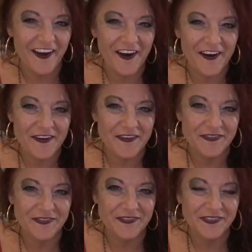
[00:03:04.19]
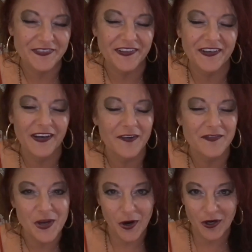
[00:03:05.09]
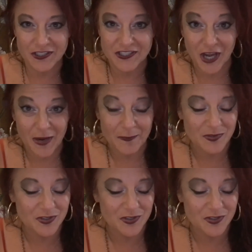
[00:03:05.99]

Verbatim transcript: of of the archetype.